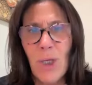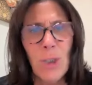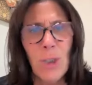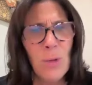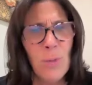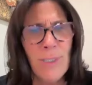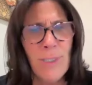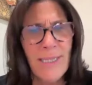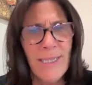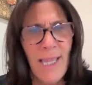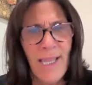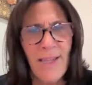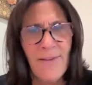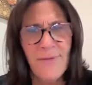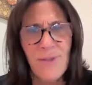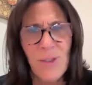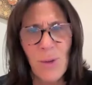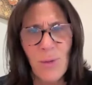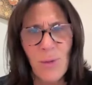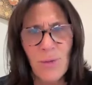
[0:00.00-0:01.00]
Who in
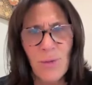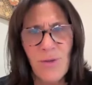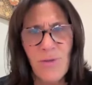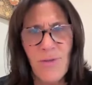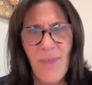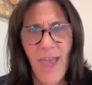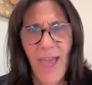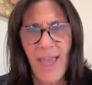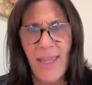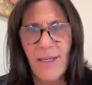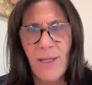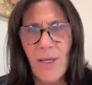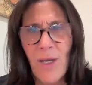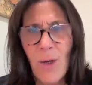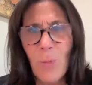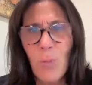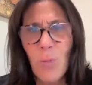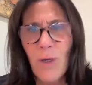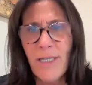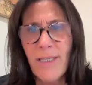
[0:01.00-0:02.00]
life told you that?
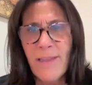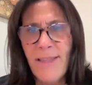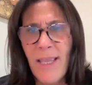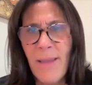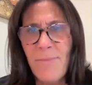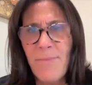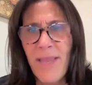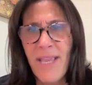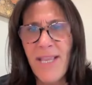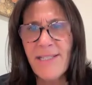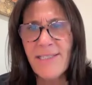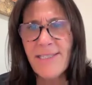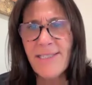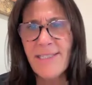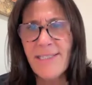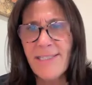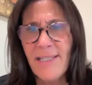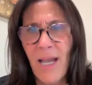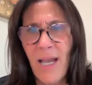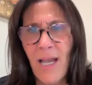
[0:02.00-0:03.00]
What did they base this